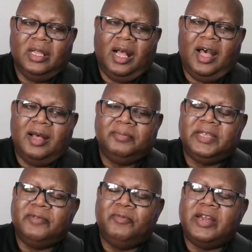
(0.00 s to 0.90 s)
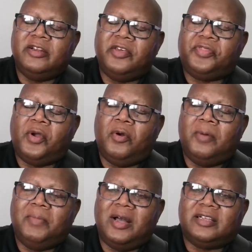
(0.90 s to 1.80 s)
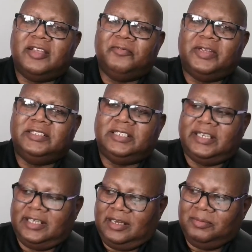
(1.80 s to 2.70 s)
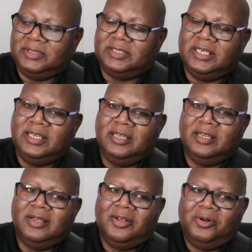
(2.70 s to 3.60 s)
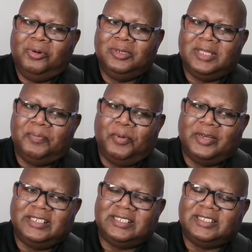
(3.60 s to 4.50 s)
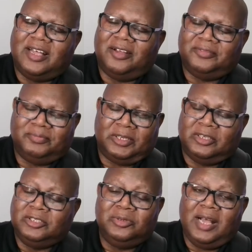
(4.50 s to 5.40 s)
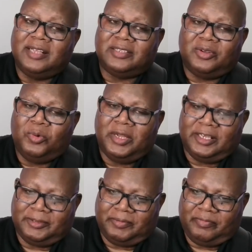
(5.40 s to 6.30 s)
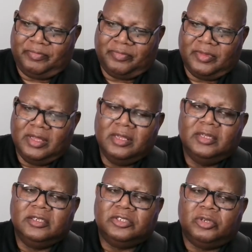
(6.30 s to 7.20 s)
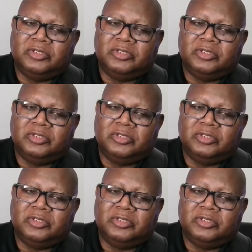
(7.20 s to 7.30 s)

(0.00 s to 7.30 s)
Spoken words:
I'm getting ready to throw a monkey wrench in. I'm going to see who's up on this stuff because you guys are quick. So